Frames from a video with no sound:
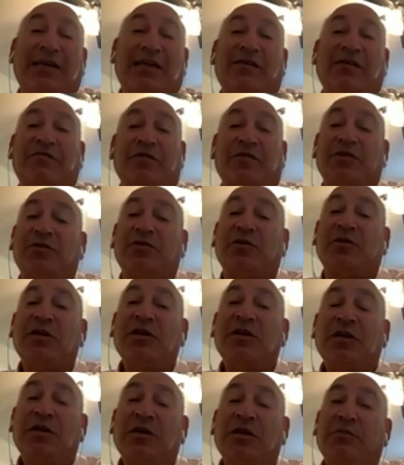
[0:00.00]
difference.
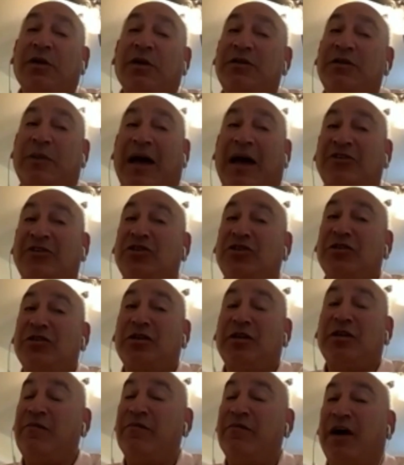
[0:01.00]
But his passion and
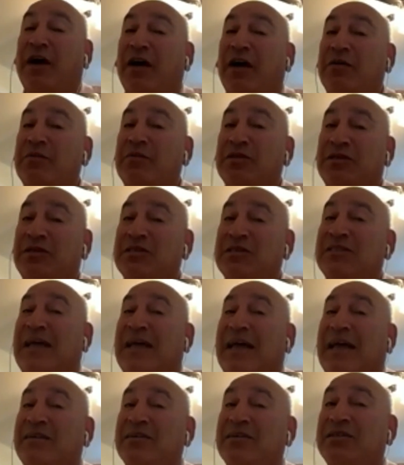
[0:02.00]
the environment and
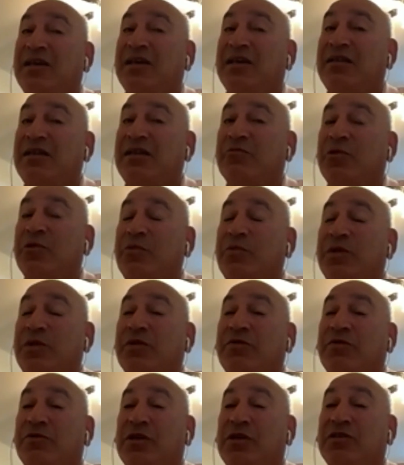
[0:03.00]
standards, I think, would be the
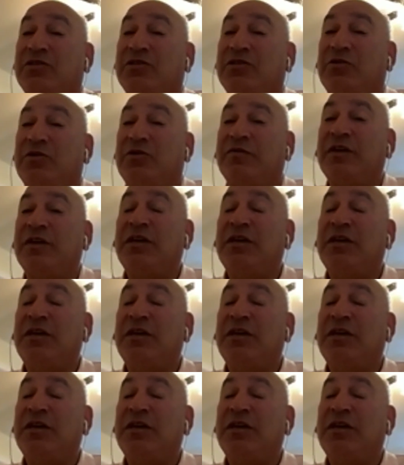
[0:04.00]
3 sort